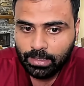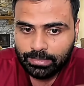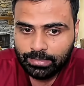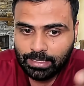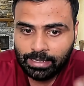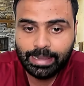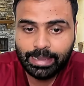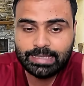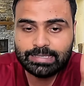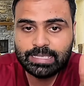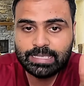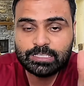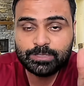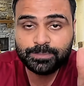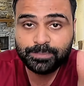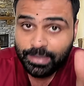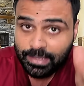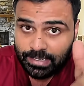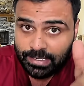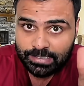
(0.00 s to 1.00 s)
The less
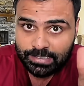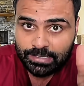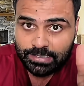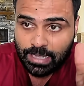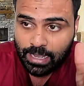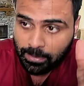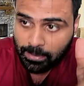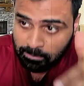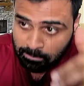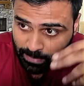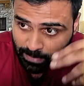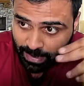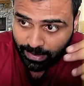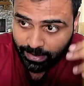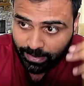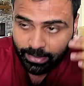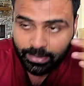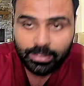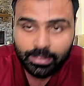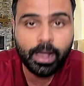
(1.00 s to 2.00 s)
experienced guy
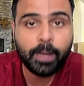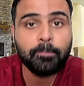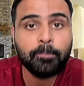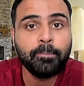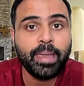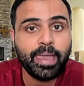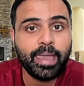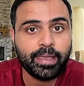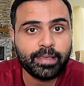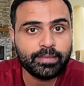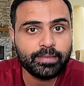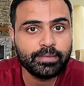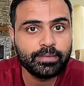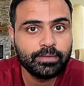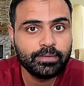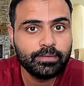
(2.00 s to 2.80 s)
made a comeback.